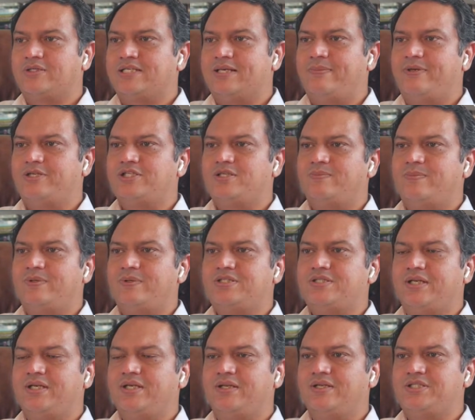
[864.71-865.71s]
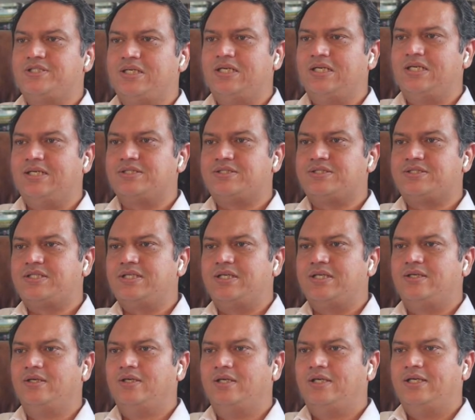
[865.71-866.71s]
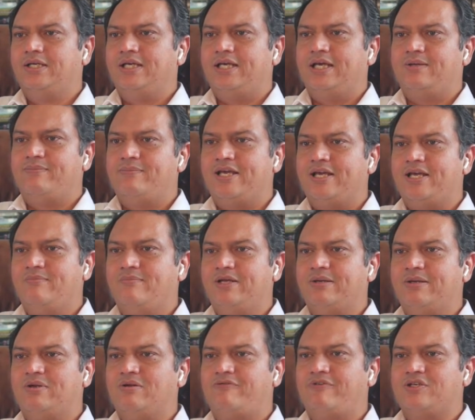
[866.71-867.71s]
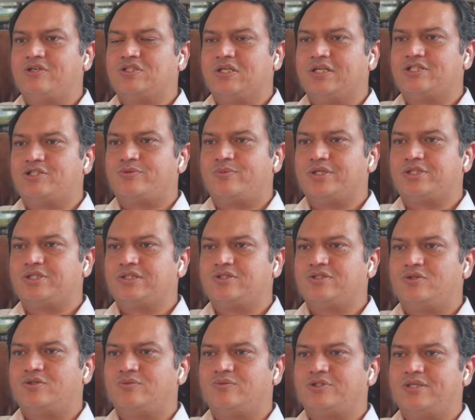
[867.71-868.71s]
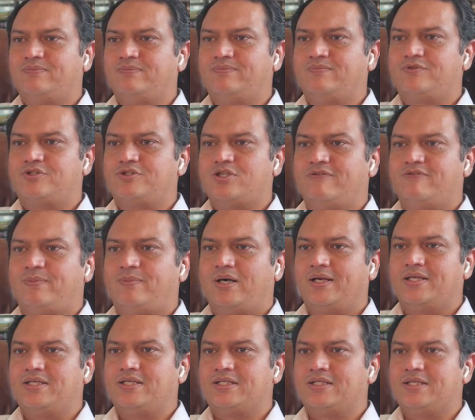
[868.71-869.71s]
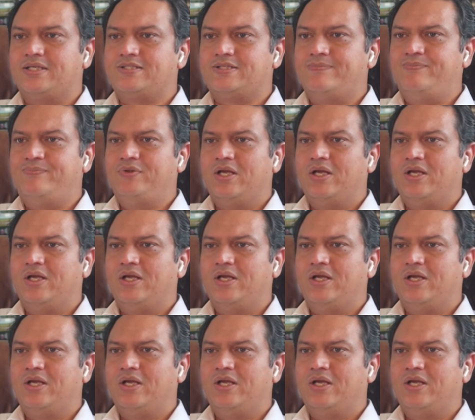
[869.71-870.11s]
Examination, patient sitting rigidly in his chair and making minimal facial expressions, so some soft Parkinsonism.